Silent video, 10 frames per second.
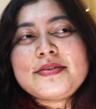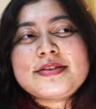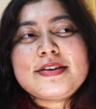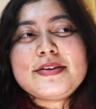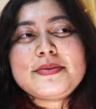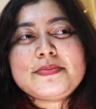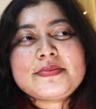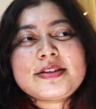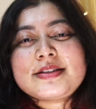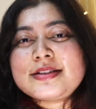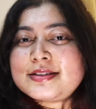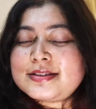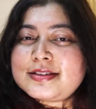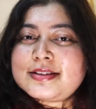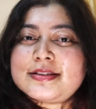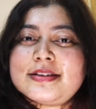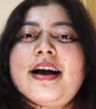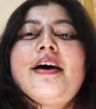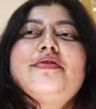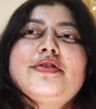So this
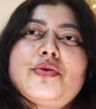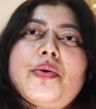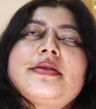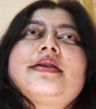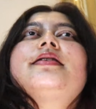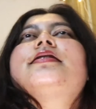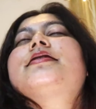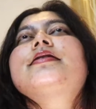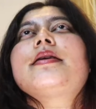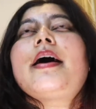after contest,